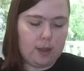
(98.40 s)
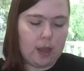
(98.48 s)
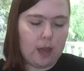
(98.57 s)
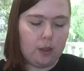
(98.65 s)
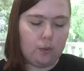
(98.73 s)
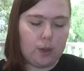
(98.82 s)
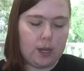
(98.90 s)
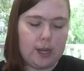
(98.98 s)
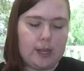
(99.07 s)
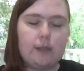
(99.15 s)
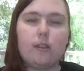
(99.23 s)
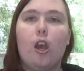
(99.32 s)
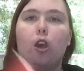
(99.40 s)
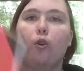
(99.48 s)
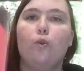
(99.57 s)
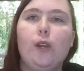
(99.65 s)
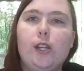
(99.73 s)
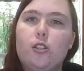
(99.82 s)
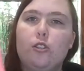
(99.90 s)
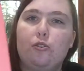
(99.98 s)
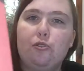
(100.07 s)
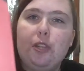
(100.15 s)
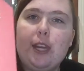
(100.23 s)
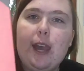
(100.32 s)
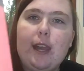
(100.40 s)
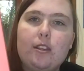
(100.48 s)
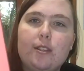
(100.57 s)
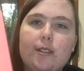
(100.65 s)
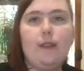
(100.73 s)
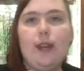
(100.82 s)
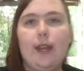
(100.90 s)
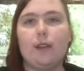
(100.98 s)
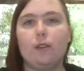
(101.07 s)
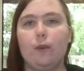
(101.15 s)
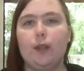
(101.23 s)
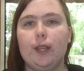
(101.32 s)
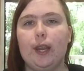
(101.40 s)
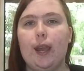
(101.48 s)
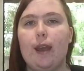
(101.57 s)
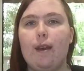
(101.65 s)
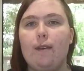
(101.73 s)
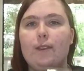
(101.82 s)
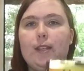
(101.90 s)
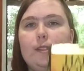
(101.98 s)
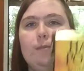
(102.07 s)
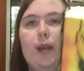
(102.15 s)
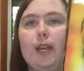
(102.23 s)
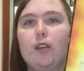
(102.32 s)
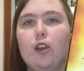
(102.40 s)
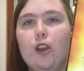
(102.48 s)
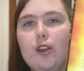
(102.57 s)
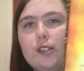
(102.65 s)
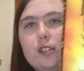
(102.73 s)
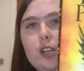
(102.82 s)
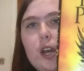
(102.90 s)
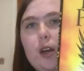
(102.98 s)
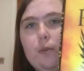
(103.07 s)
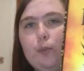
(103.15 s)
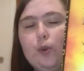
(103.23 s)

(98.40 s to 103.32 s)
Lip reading: the other one is Quidditch Through the Ages. The next one that I have is my Cursed Child